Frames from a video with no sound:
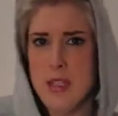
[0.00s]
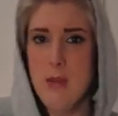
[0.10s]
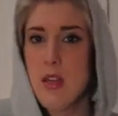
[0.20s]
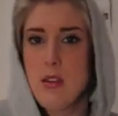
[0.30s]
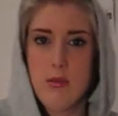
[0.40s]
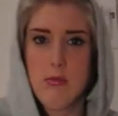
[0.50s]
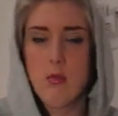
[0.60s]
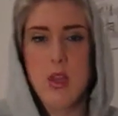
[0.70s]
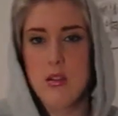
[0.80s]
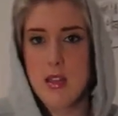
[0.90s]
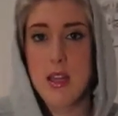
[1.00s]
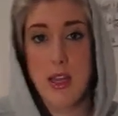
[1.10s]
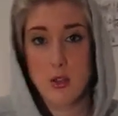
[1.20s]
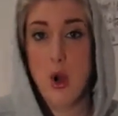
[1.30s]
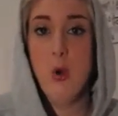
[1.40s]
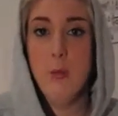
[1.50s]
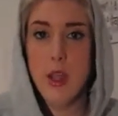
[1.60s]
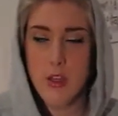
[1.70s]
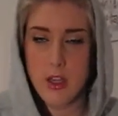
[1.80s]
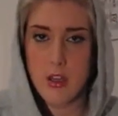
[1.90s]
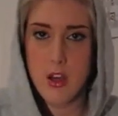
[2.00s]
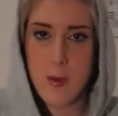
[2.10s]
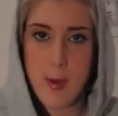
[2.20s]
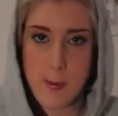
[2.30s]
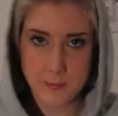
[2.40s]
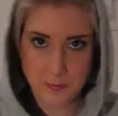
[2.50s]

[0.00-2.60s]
I'll stay the actual whole month, I don't know, but